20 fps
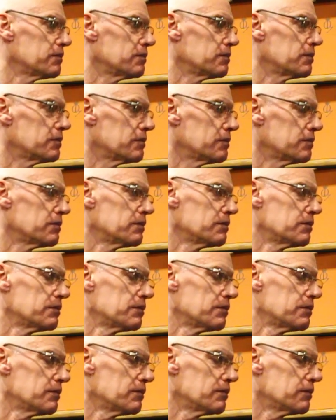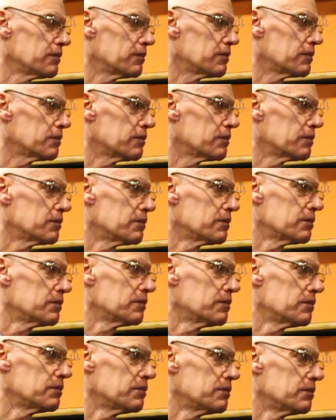could they be coming out of the
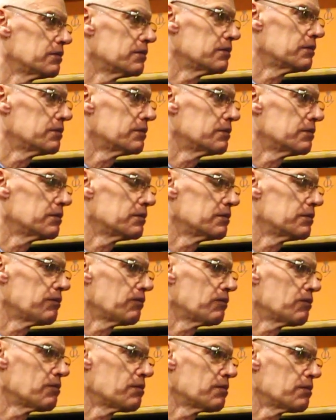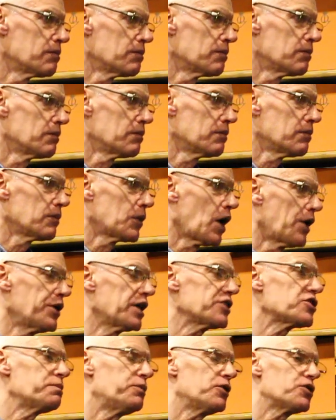future rather than coming out of the past?
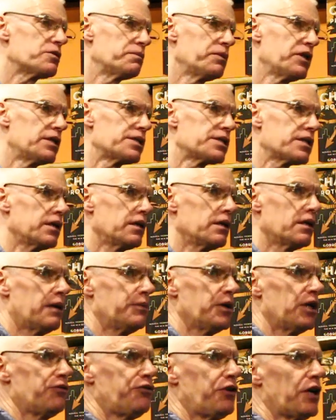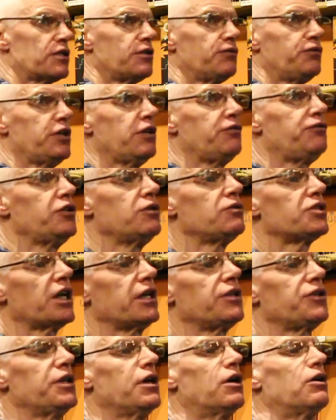That's a possibility. I mean, effectively, if you
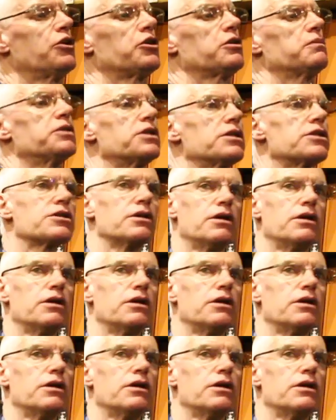take the argument